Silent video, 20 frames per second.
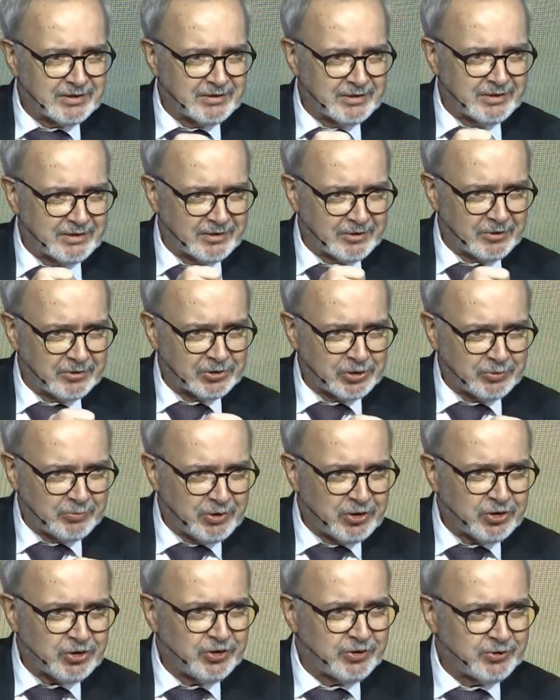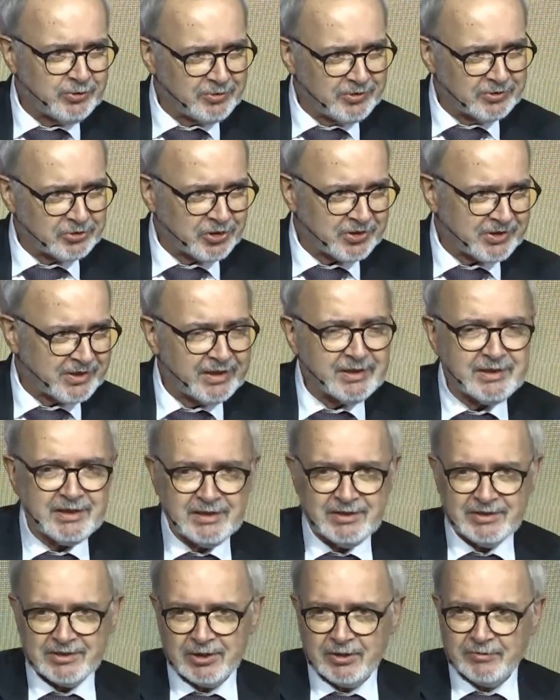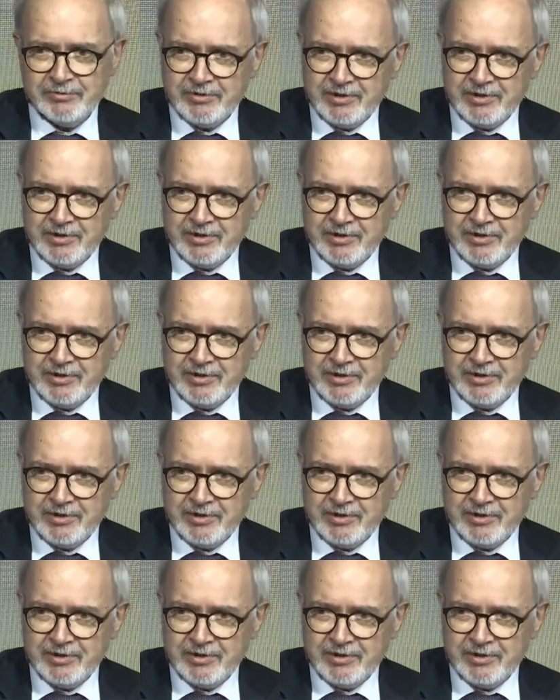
contribution to the resilience of the